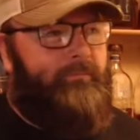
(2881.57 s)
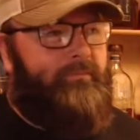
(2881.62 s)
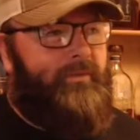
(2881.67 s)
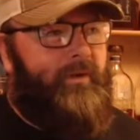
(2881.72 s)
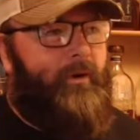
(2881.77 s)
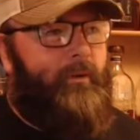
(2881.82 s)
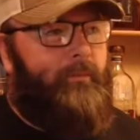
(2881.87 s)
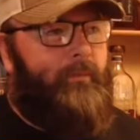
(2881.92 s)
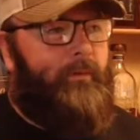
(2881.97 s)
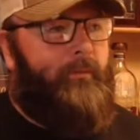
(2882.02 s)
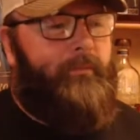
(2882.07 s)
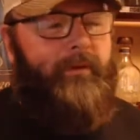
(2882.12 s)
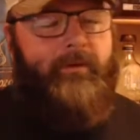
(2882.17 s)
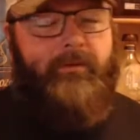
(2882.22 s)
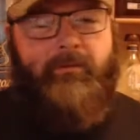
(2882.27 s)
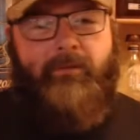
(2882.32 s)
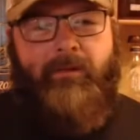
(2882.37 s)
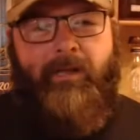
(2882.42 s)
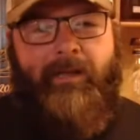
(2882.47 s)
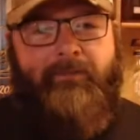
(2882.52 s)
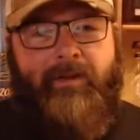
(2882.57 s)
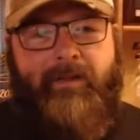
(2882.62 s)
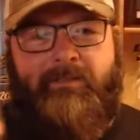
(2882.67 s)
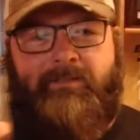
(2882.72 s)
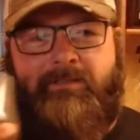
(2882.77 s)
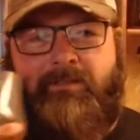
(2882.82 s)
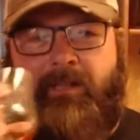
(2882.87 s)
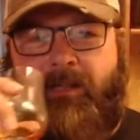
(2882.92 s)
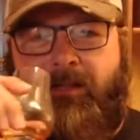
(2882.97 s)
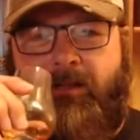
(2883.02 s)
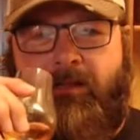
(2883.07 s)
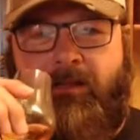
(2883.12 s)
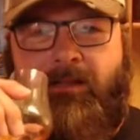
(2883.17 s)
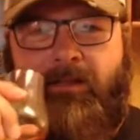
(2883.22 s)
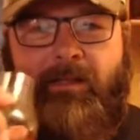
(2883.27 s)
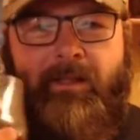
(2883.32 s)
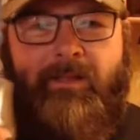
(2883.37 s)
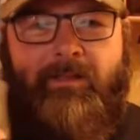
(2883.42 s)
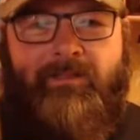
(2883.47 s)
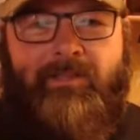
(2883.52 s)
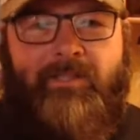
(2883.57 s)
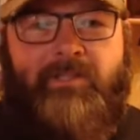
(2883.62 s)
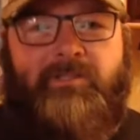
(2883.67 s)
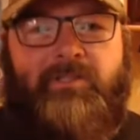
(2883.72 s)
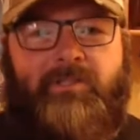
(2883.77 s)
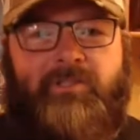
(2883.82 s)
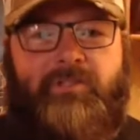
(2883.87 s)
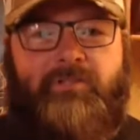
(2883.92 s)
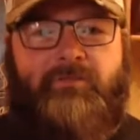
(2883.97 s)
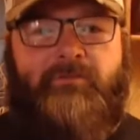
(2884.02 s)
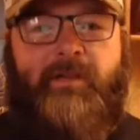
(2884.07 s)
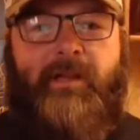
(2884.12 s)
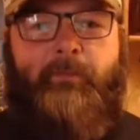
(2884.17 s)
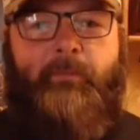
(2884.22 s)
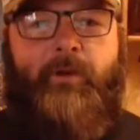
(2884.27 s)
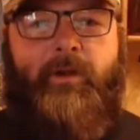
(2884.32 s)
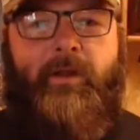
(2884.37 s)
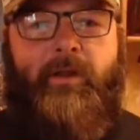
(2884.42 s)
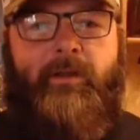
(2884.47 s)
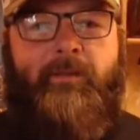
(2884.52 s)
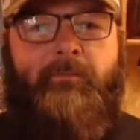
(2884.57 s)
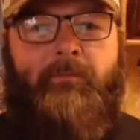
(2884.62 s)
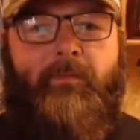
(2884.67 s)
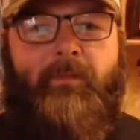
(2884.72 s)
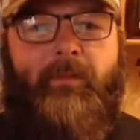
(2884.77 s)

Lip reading: terrible, but I haven't had steak since the Schwammering.